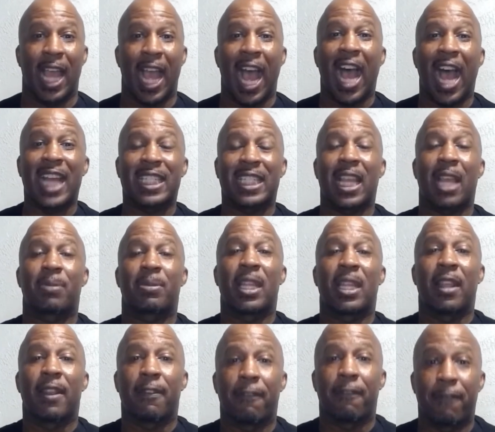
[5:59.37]
I stopped
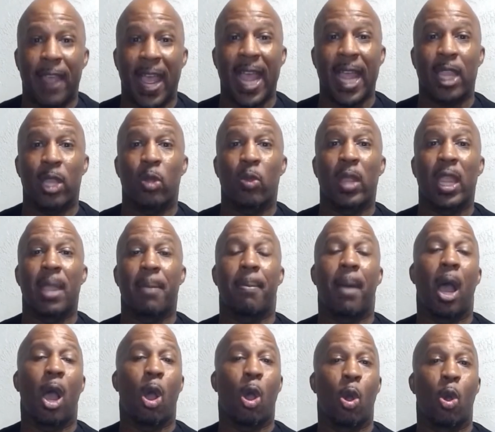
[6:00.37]
seeing value in
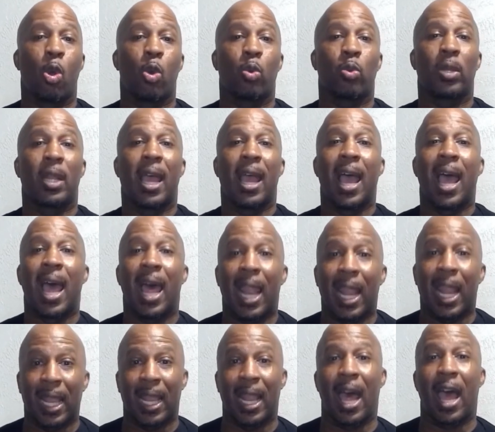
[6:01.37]
my own
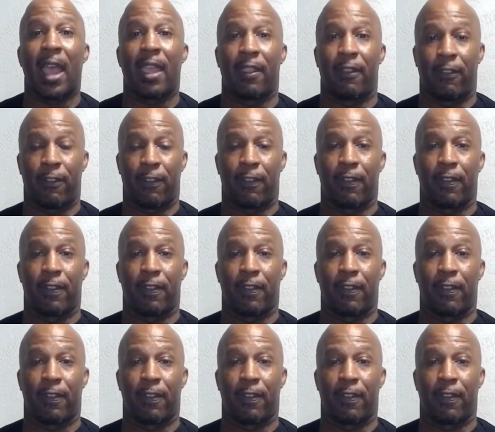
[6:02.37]
life.